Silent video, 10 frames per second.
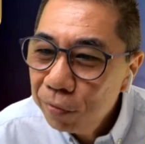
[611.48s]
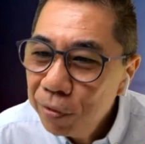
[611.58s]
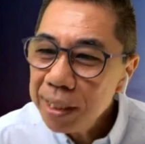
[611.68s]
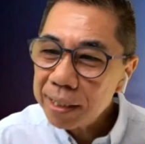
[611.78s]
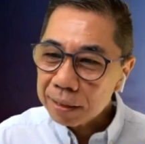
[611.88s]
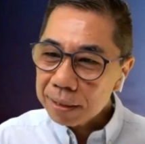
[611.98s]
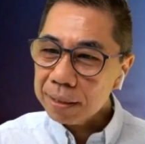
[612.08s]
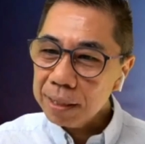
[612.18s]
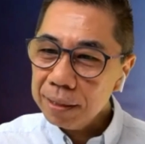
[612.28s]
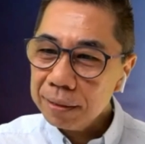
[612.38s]
Vinet
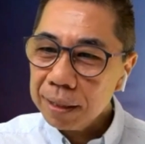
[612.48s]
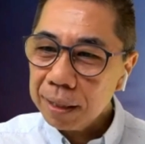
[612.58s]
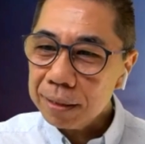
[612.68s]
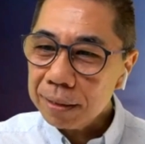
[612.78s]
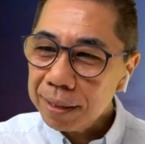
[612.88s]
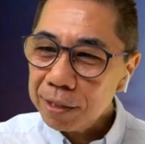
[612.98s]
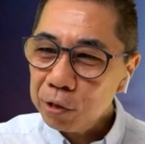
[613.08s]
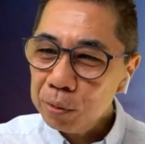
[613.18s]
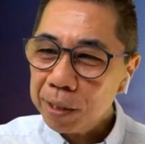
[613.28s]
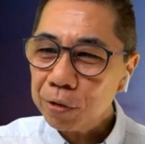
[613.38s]
says that in
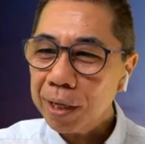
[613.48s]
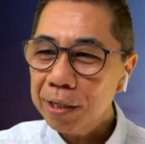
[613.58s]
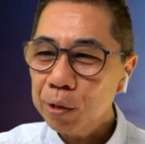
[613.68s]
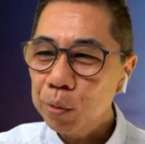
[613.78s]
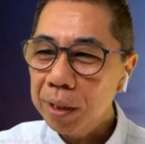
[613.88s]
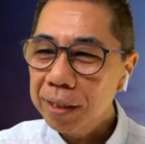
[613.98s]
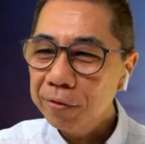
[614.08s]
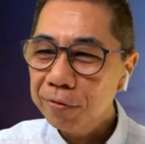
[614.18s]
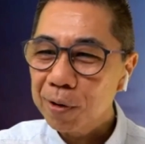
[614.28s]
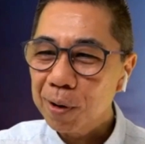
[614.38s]
stage 2, but try to
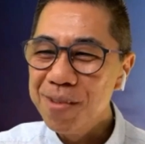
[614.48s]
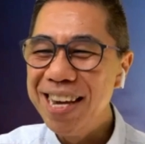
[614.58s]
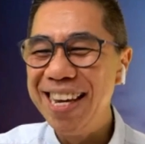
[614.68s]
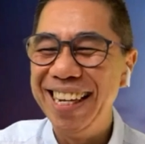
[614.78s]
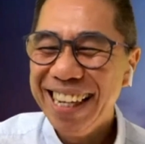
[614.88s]
learn from me.